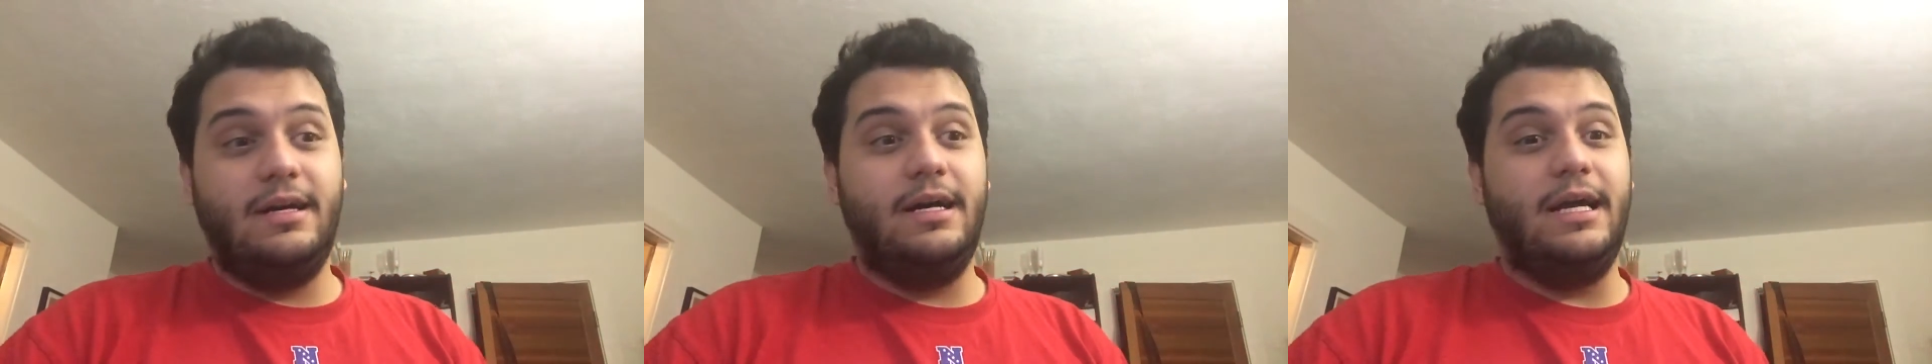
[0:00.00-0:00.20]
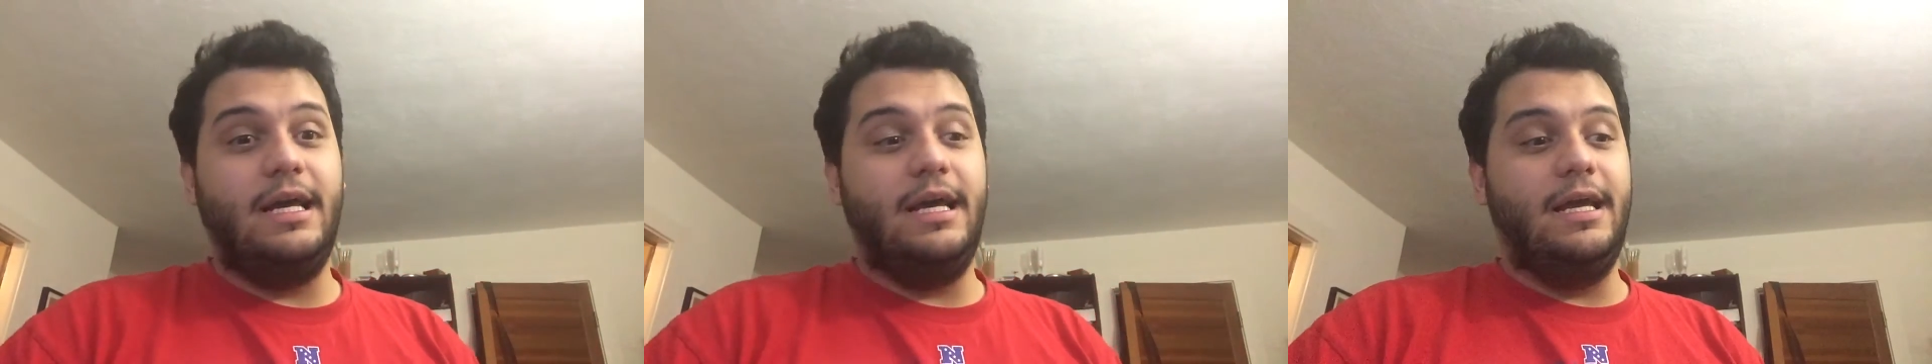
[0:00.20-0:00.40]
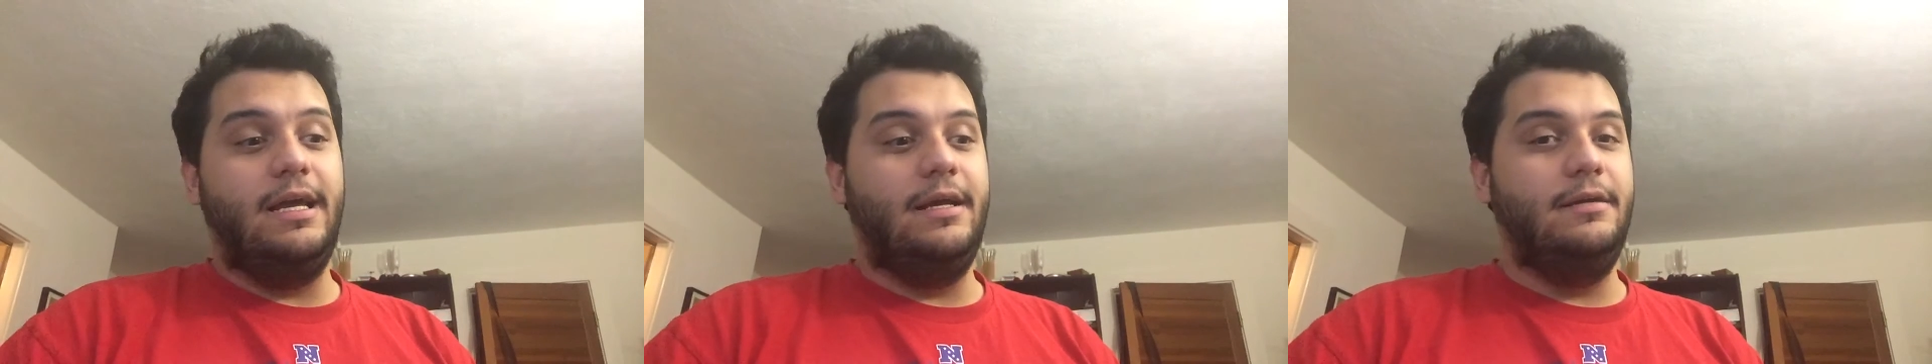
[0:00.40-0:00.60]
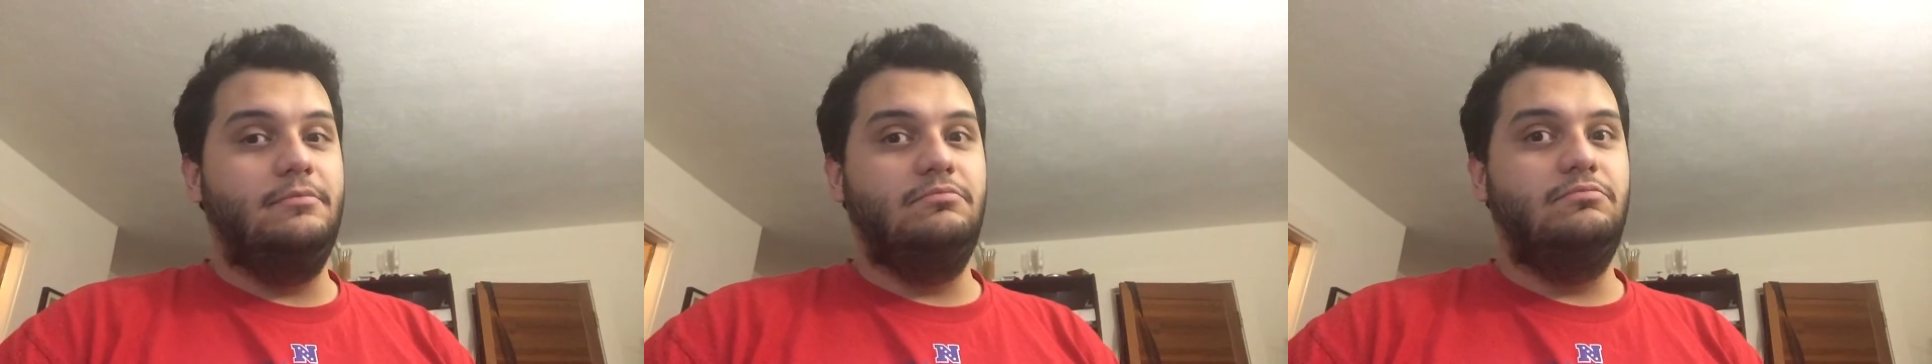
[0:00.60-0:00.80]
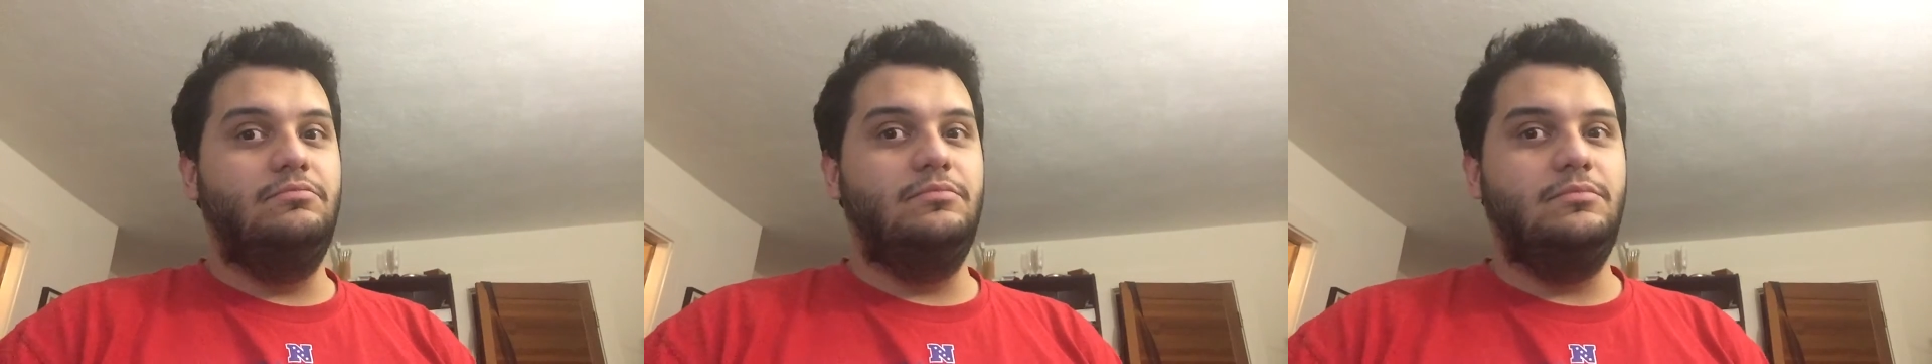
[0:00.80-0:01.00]

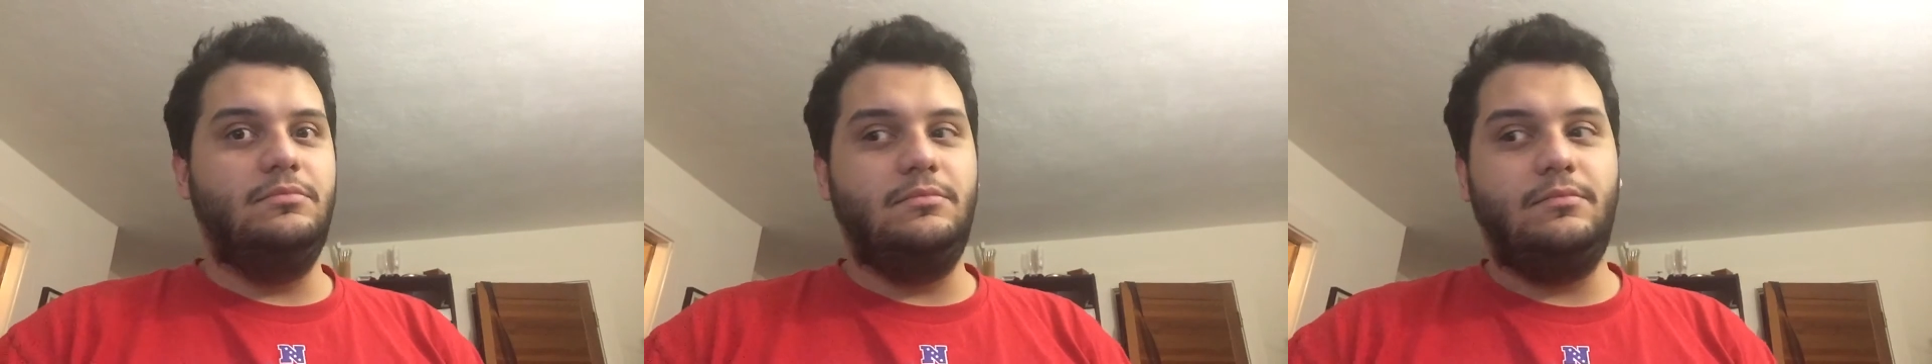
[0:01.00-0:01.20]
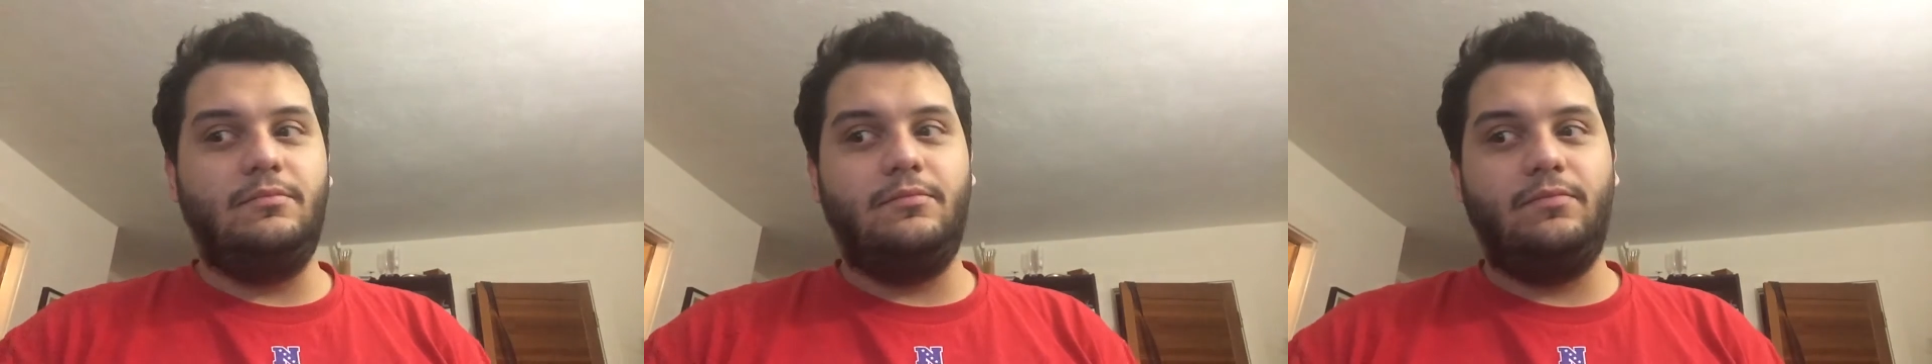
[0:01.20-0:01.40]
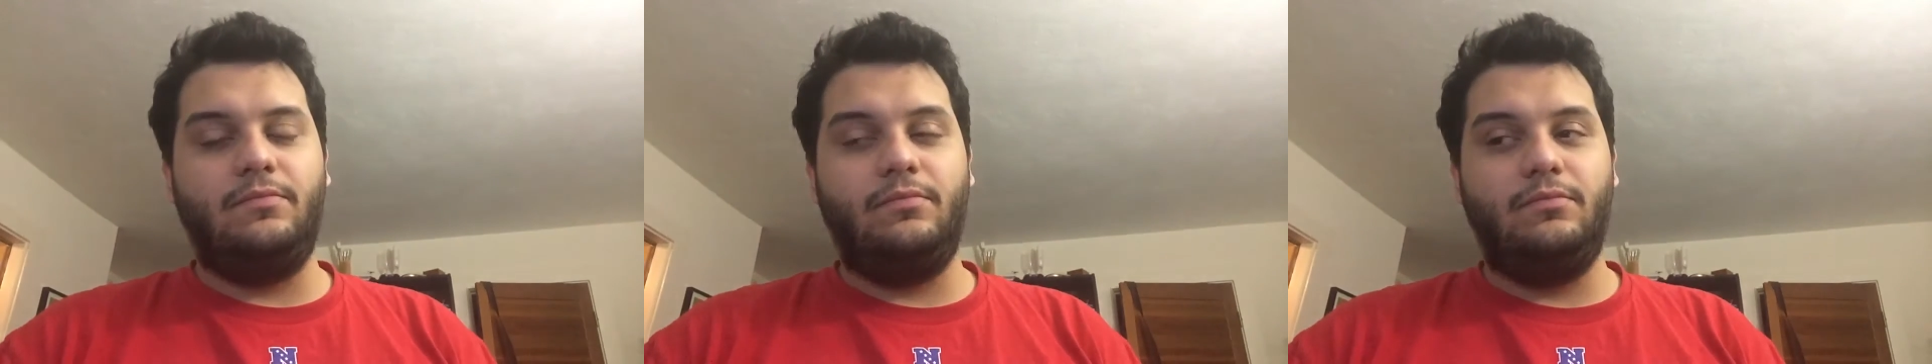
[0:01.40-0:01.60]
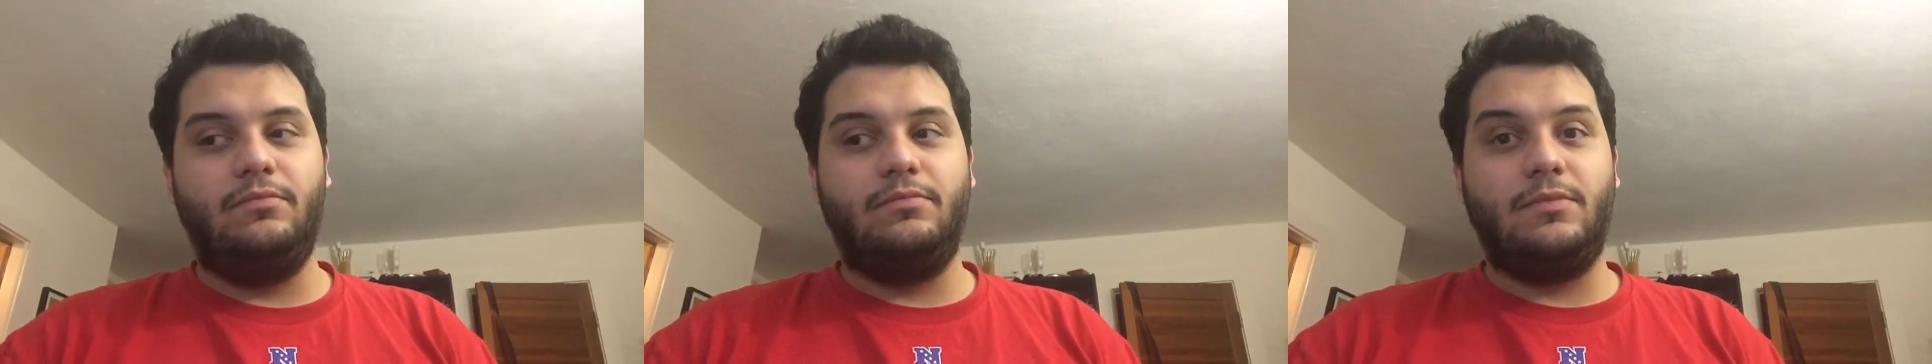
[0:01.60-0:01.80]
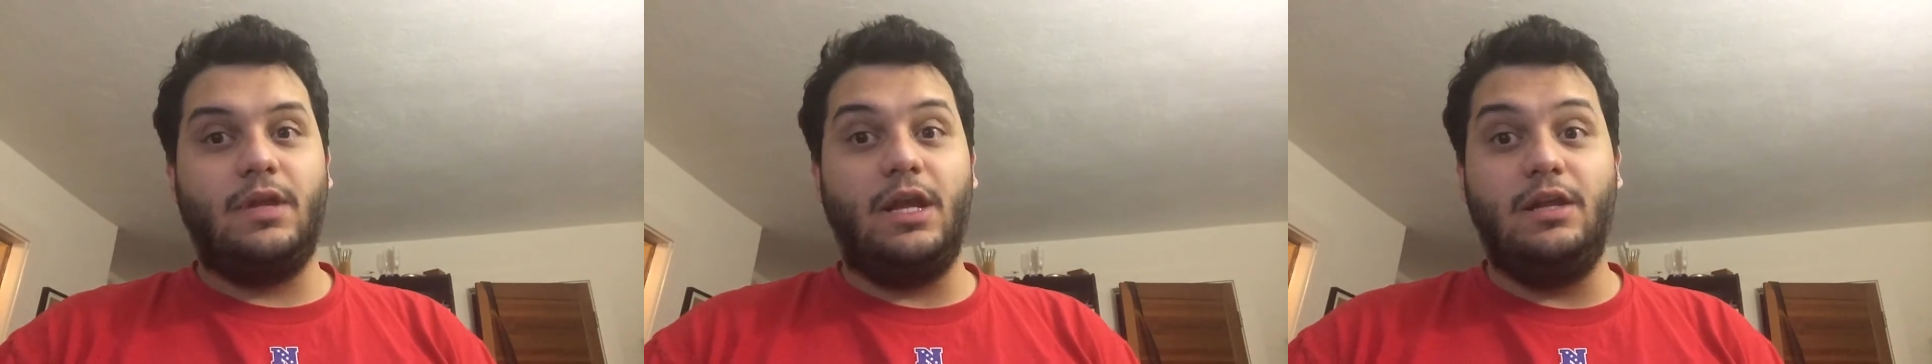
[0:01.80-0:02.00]
and
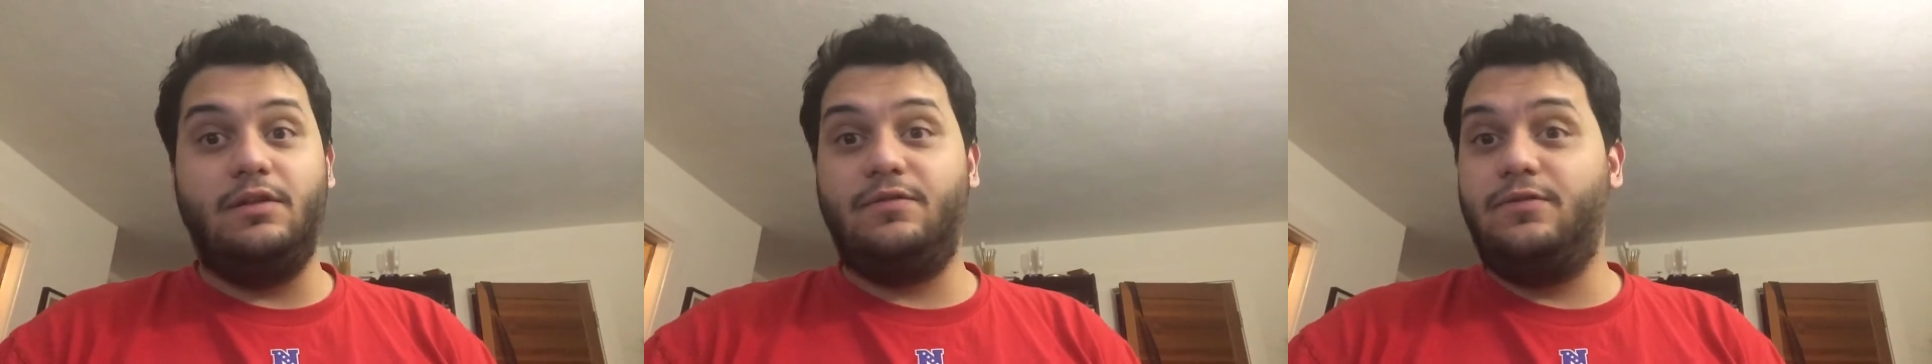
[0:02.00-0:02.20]
it's